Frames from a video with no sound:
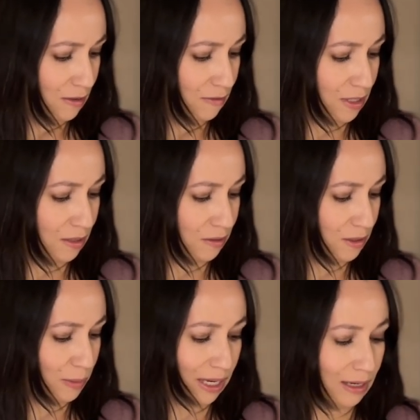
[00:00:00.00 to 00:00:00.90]

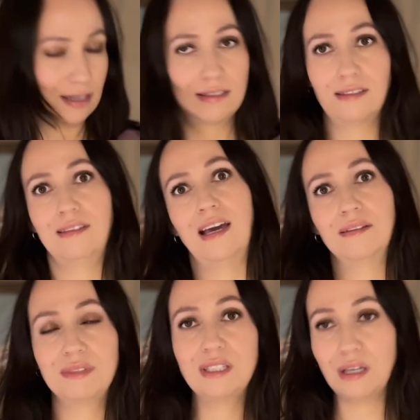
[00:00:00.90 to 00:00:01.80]
Viscose spandex. Yeah.
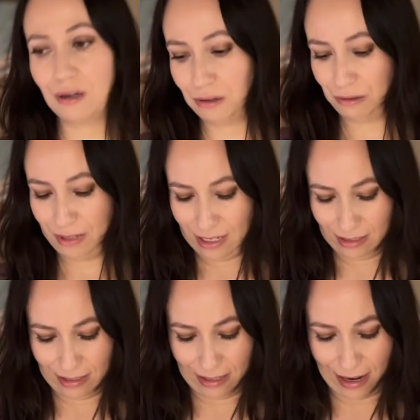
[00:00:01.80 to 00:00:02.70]
So
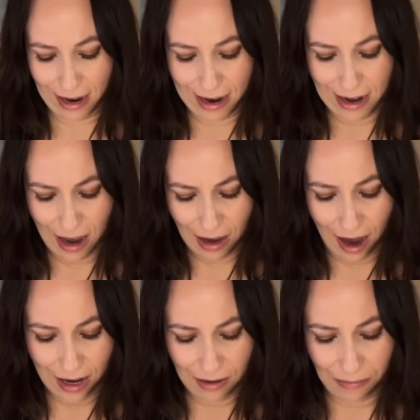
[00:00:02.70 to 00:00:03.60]
it's not
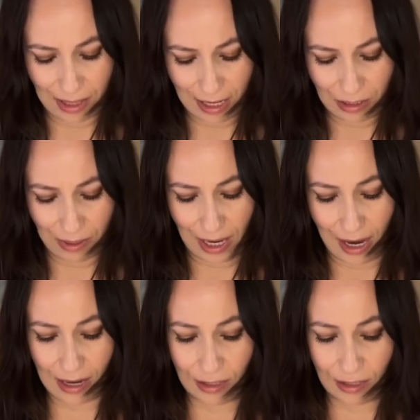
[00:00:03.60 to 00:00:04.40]
cotton, but that's okay.